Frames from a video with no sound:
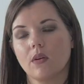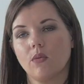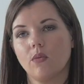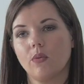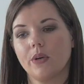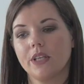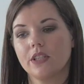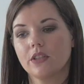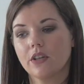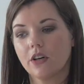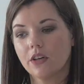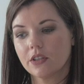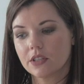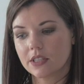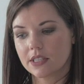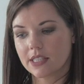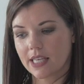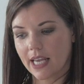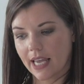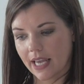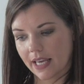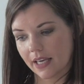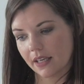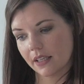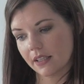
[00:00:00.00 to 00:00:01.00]
we don't
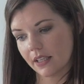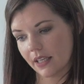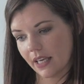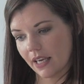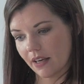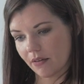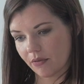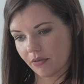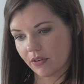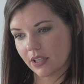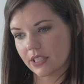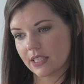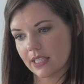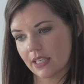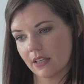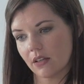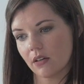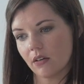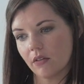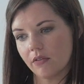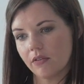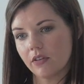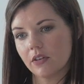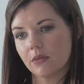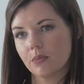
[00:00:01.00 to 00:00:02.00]
take every
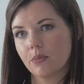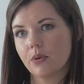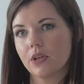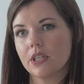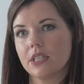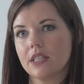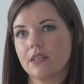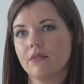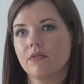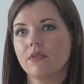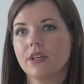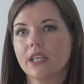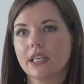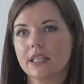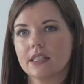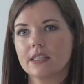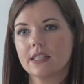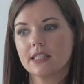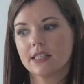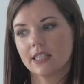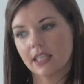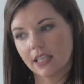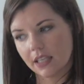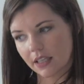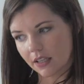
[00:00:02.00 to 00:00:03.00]
single footprint. If we can
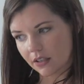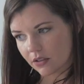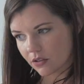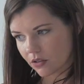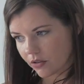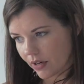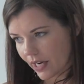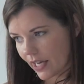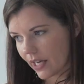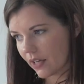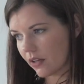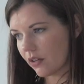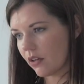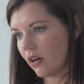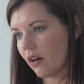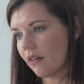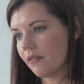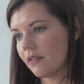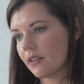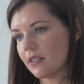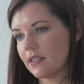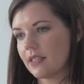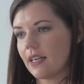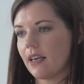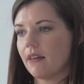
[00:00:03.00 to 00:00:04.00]
see a trail
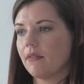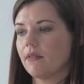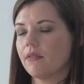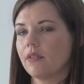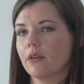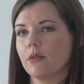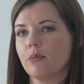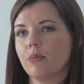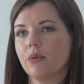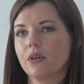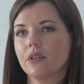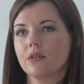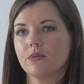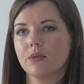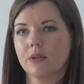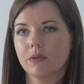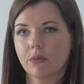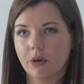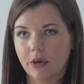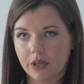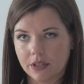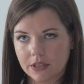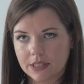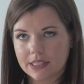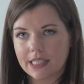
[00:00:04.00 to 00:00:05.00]
of the same footprint, we
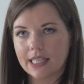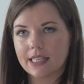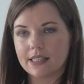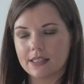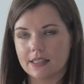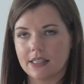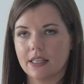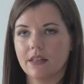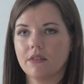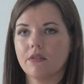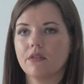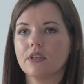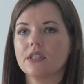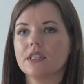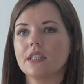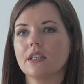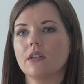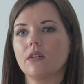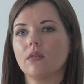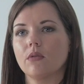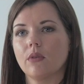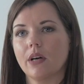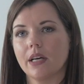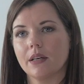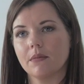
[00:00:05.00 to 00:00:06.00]
won't test every
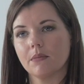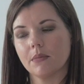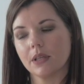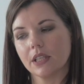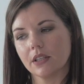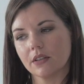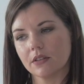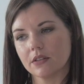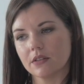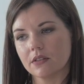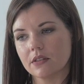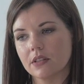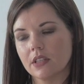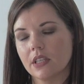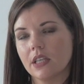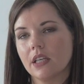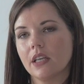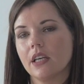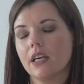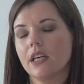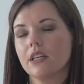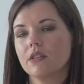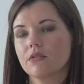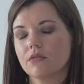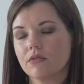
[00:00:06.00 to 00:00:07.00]
single one, because
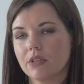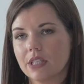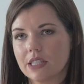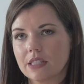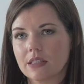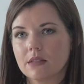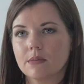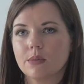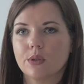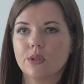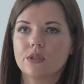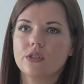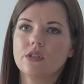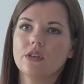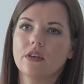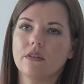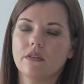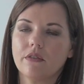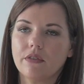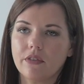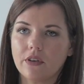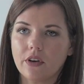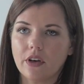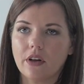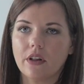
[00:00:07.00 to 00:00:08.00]
it's reasonable to
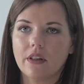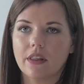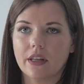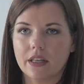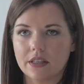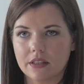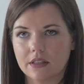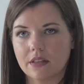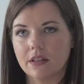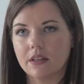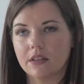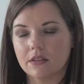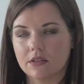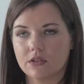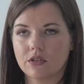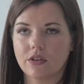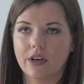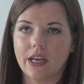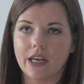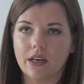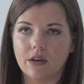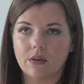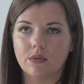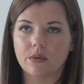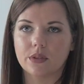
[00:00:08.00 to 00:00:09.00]
infer that the
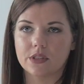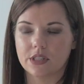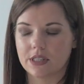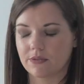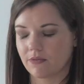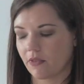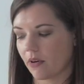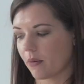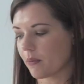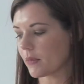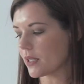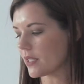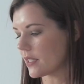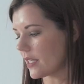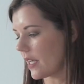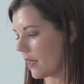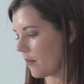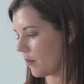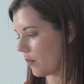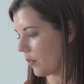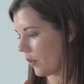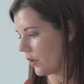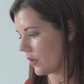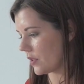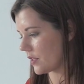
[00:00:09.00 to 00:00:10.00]
trail was from the
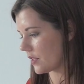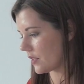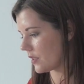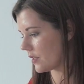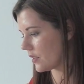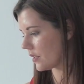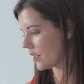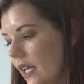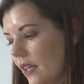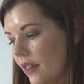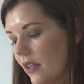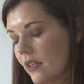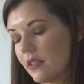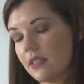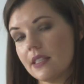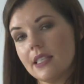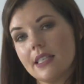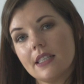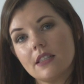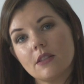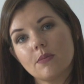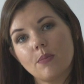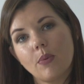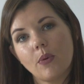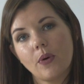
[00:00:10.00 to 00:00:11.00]
same person. The
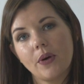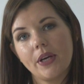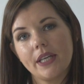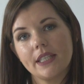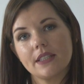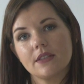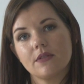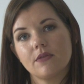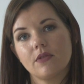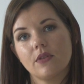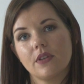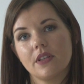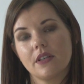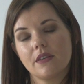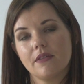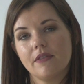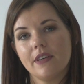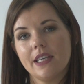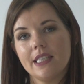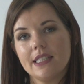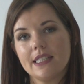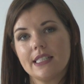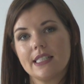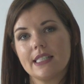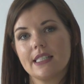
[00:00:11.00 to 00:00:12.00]
sixth point for the
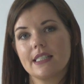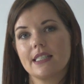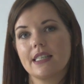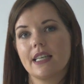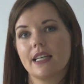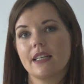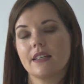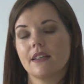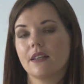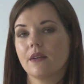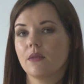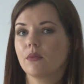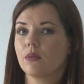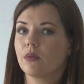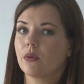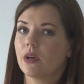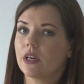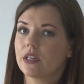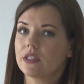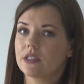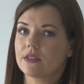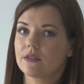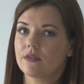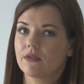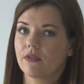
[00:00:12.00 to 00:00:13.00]
defense is that there
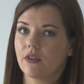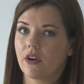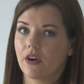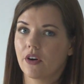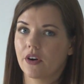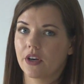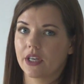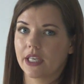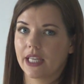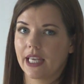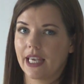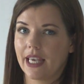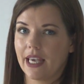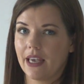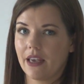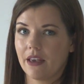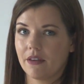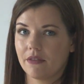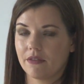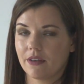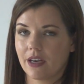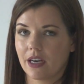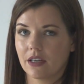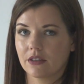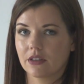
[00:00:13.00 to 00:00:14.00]
was foreign
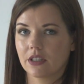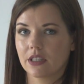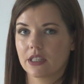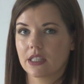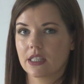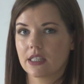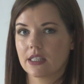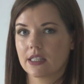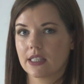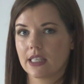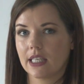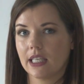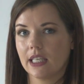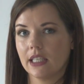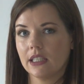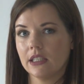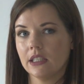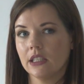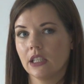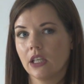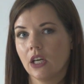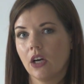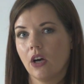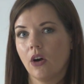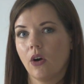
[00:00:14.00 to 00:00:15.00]
hair found on the
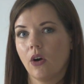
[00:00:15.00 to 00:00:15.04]
scene,